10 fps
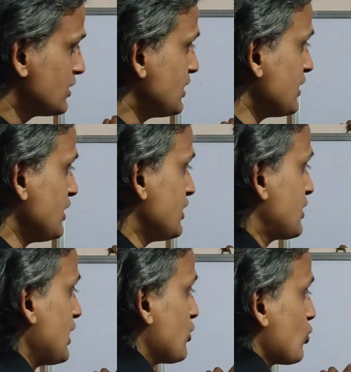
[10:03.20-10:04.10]
then
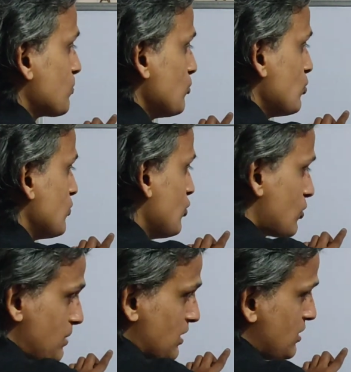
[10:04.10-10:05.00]
it cannot move
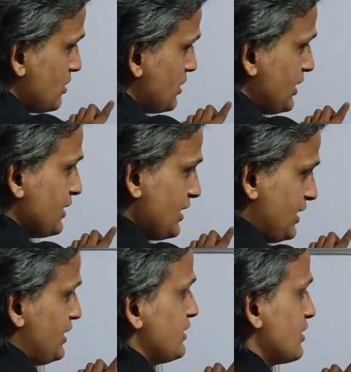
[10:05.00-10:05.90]
or buckle in
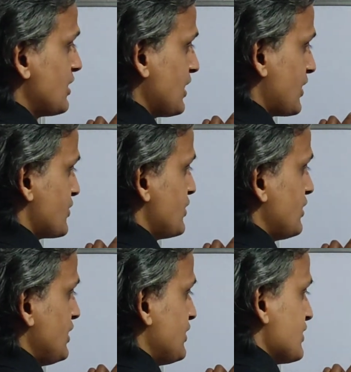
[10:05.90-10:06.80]
any other
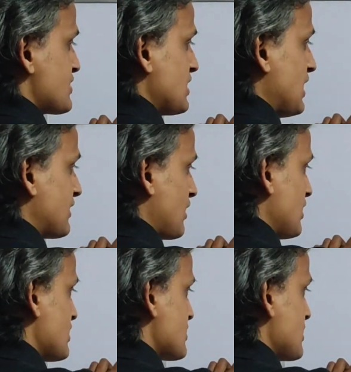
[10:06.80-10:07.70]
direction. It is
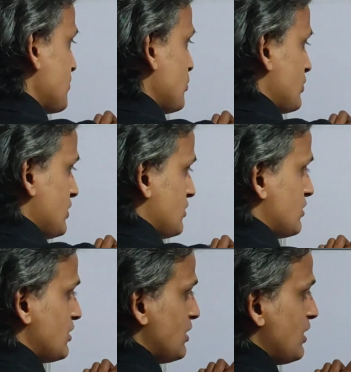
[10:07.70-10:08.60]
laterally supported.
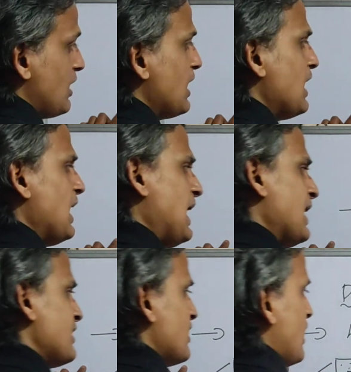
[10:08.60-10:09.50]
And